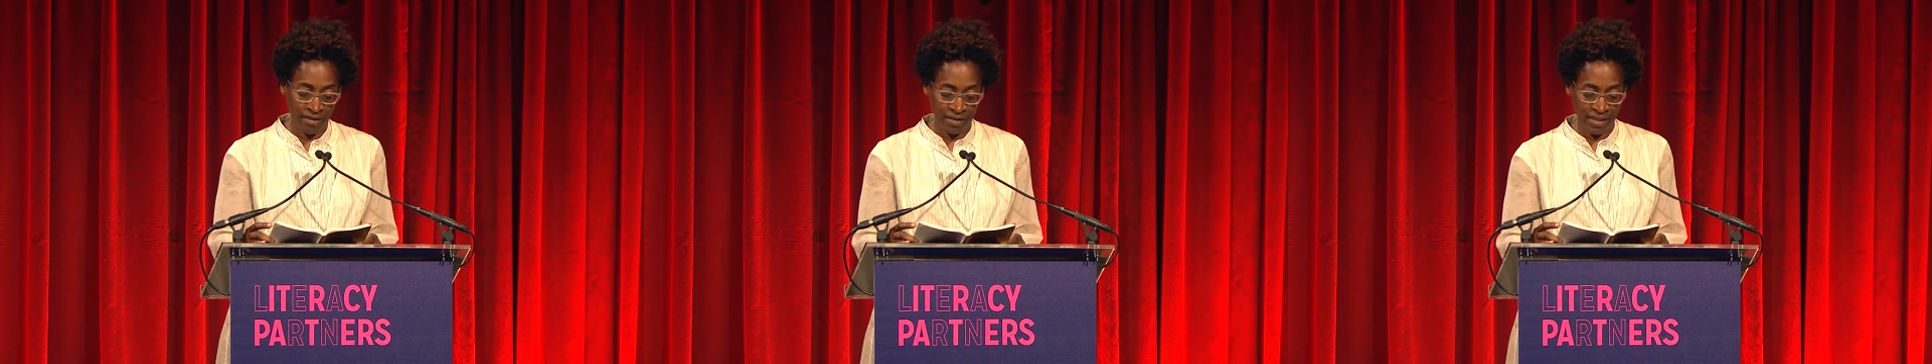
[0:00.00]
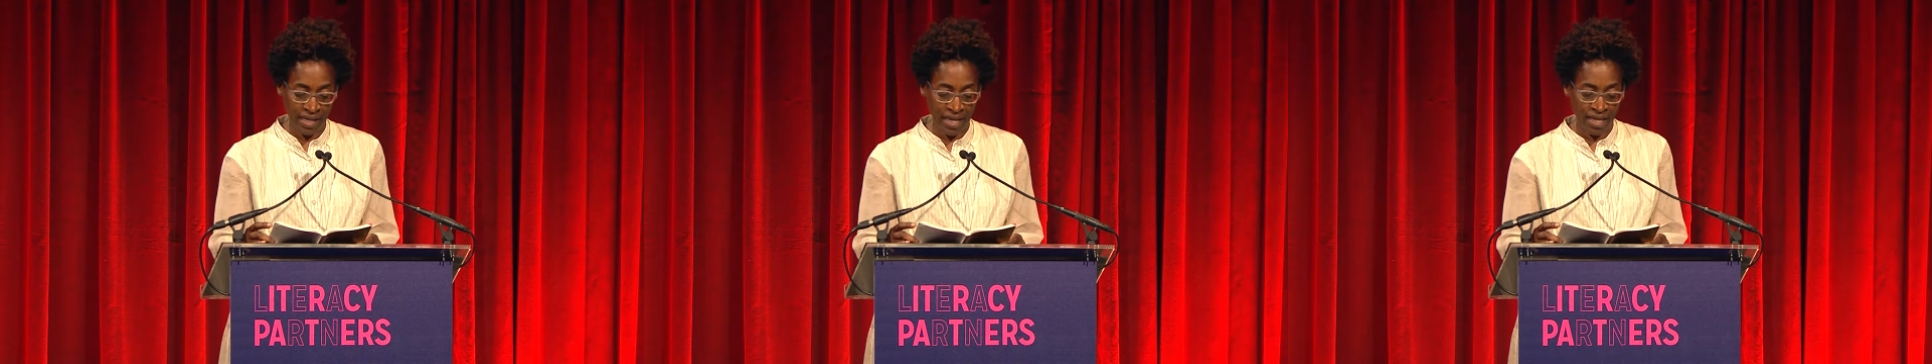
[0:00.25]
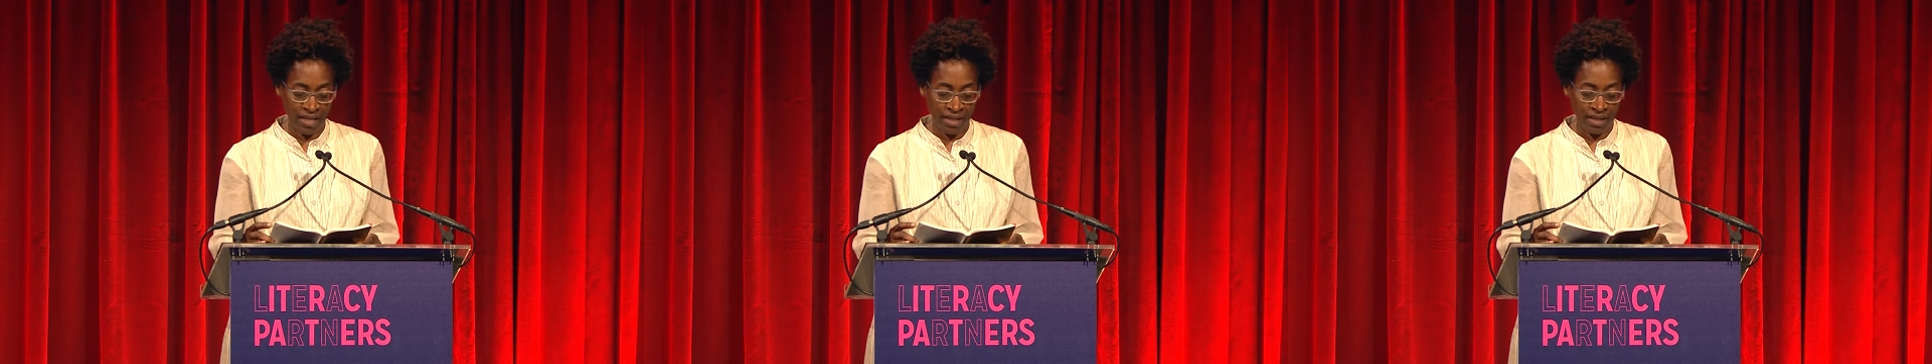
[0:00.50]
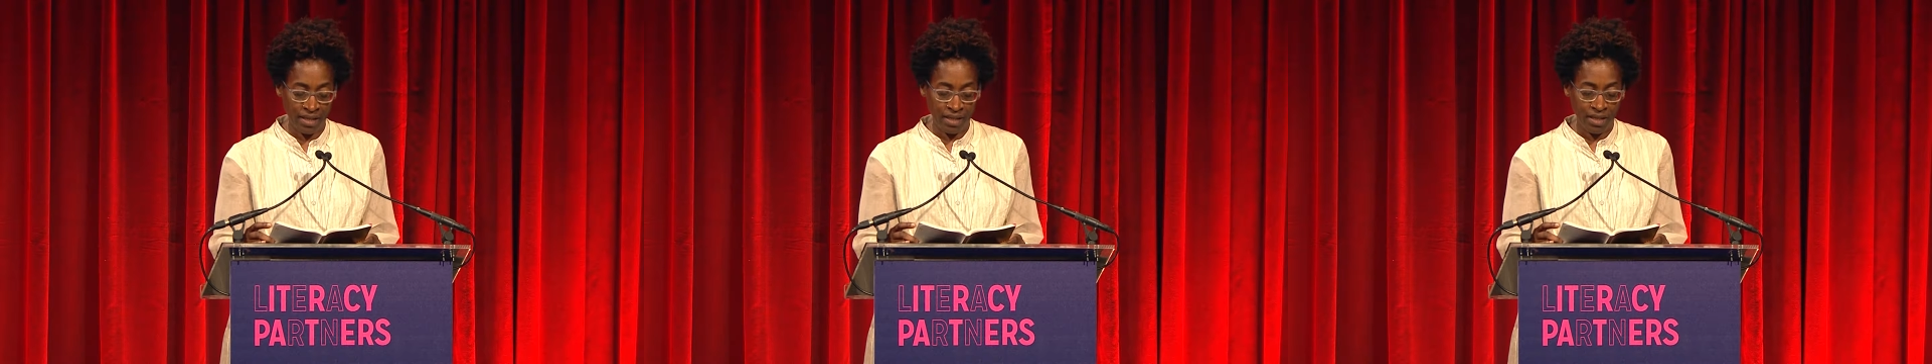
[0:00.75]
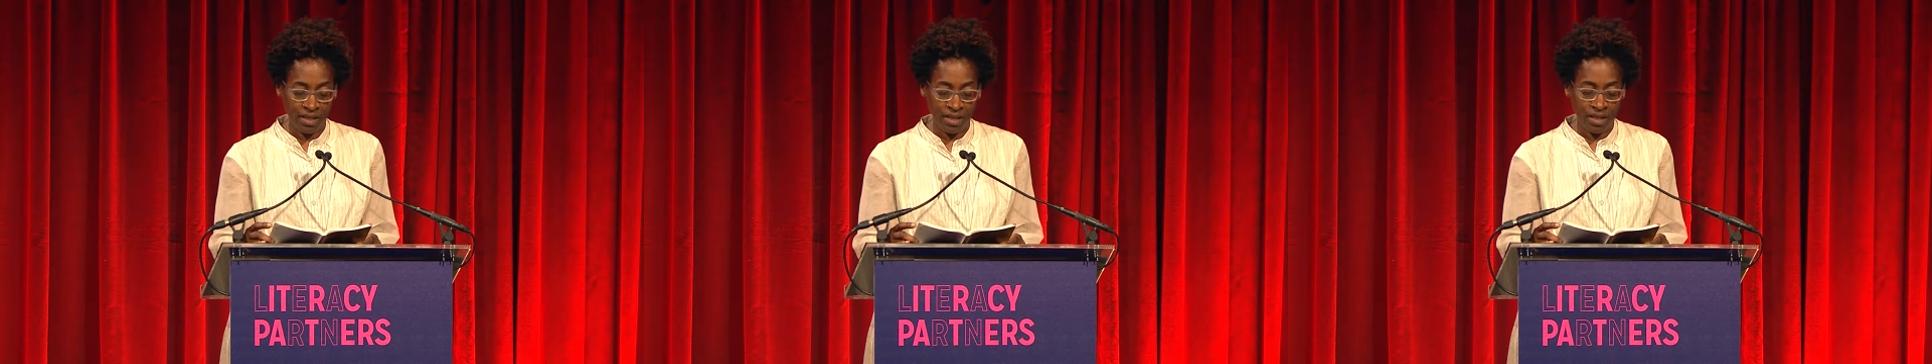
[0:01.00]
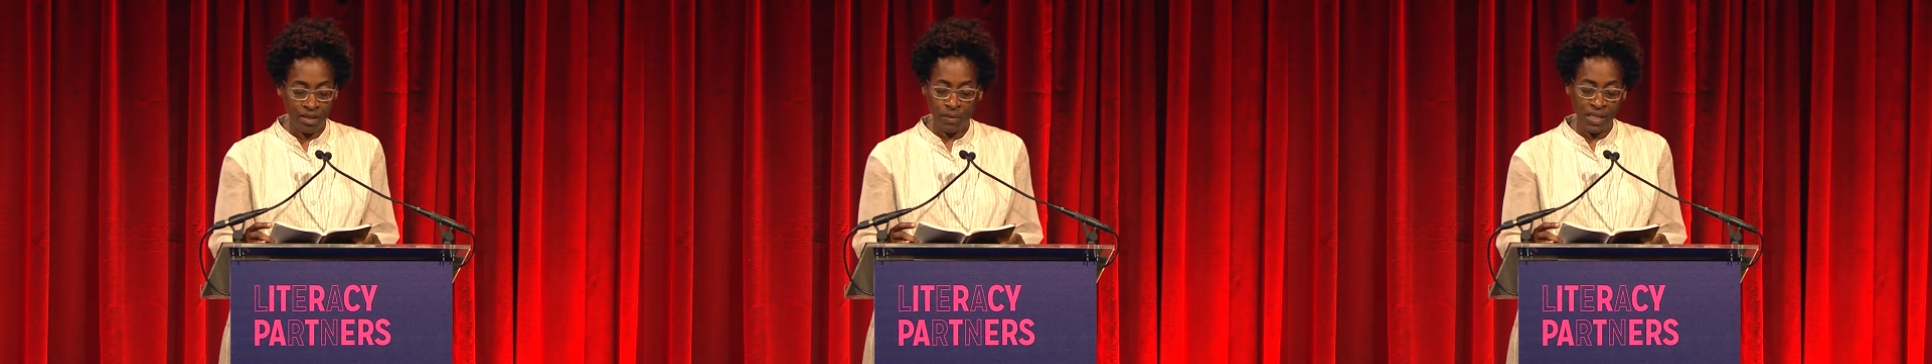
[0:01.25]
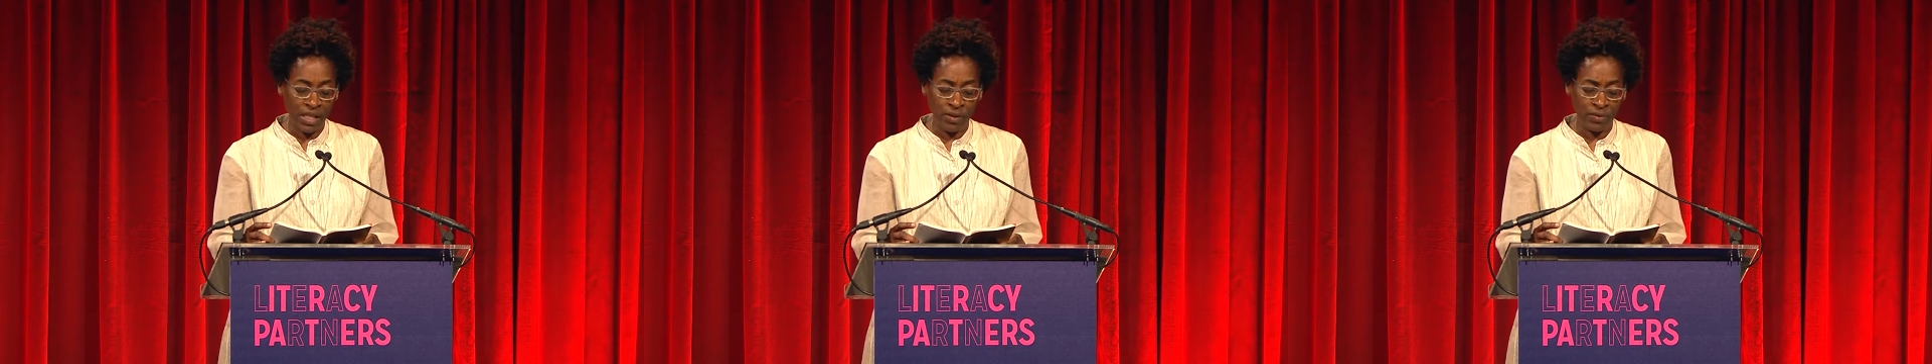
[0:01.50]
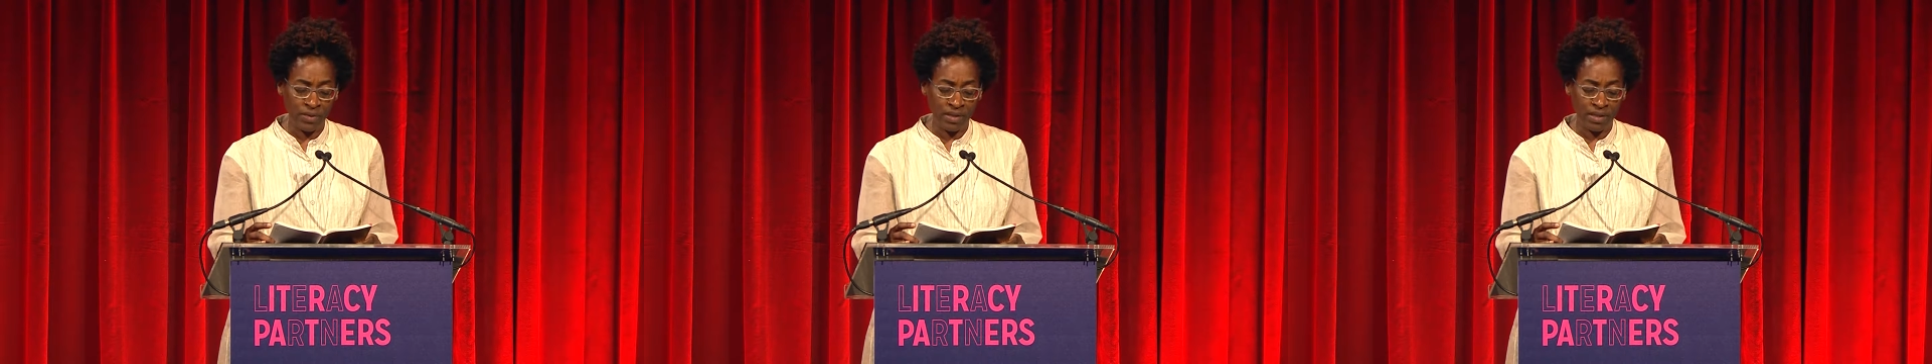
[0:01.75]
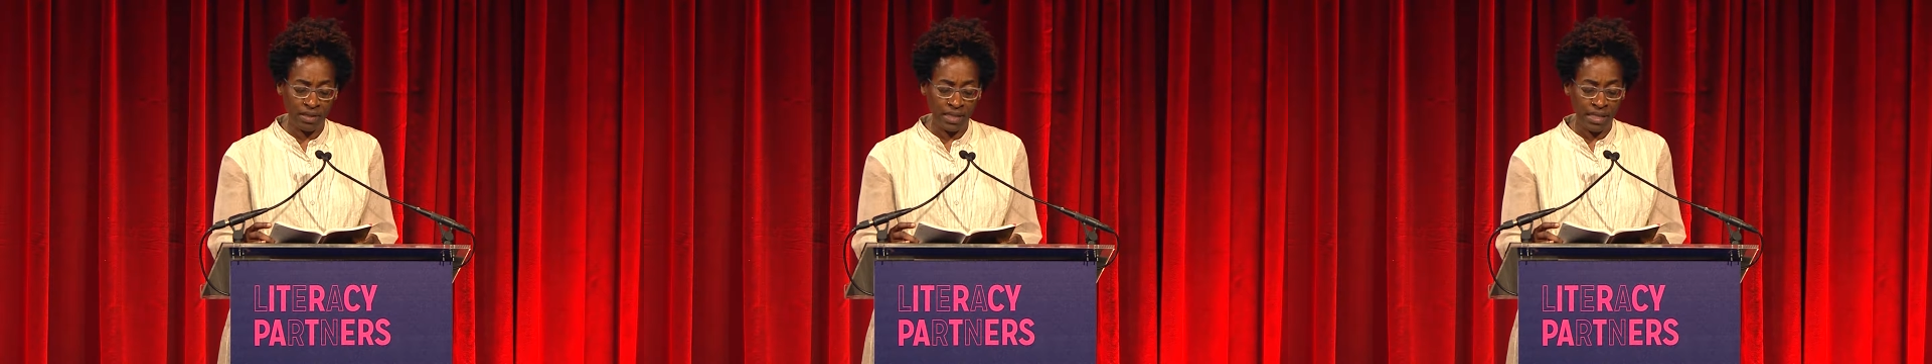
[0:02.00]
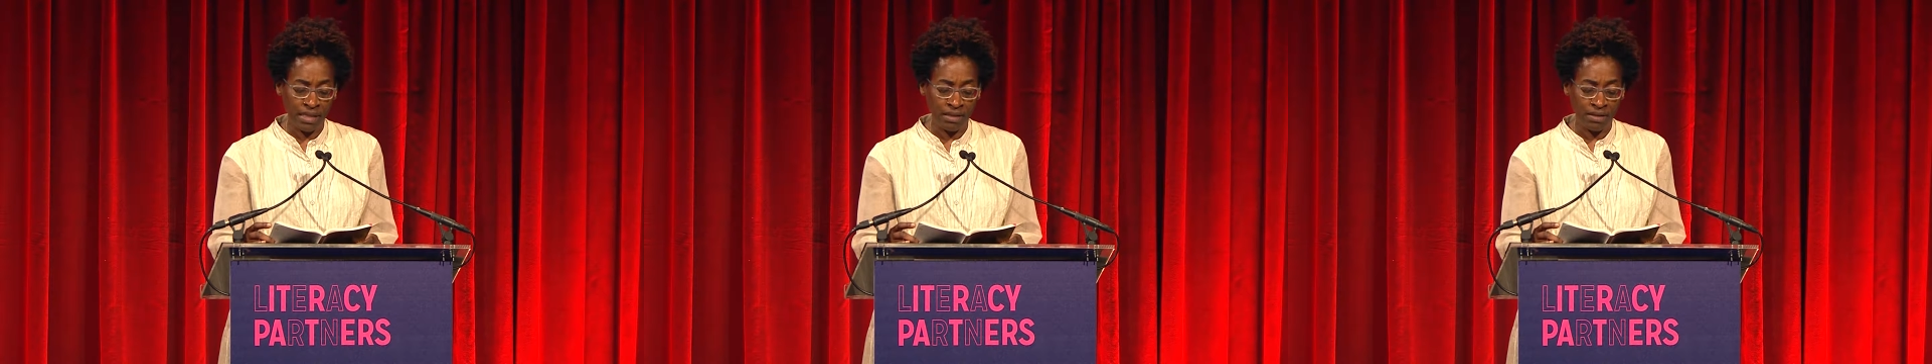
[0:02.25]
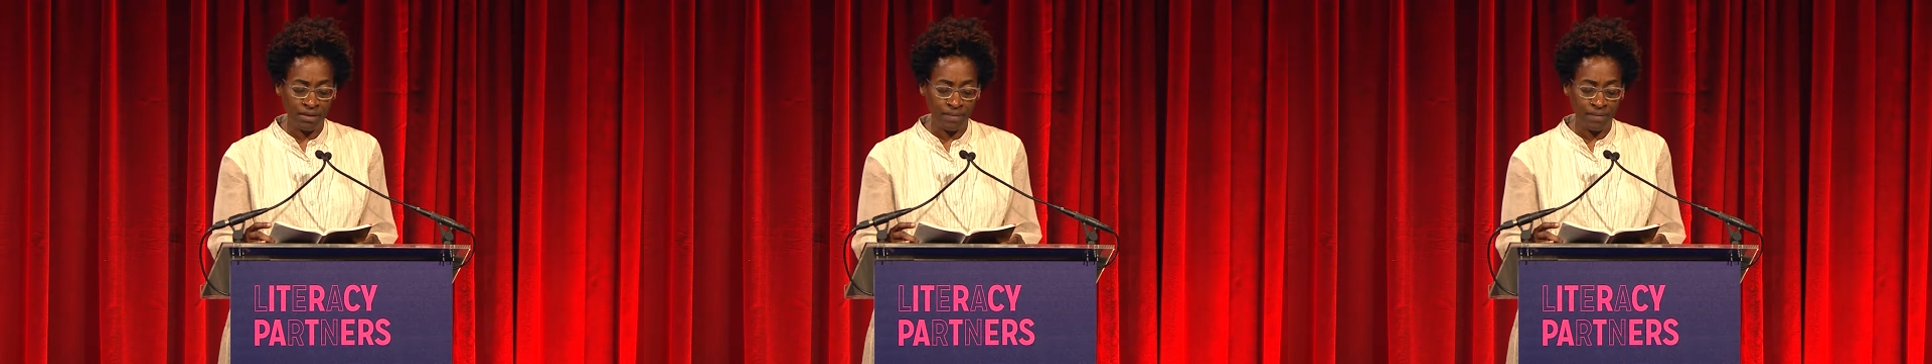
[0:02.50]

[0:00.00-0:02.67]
said. We don't steal.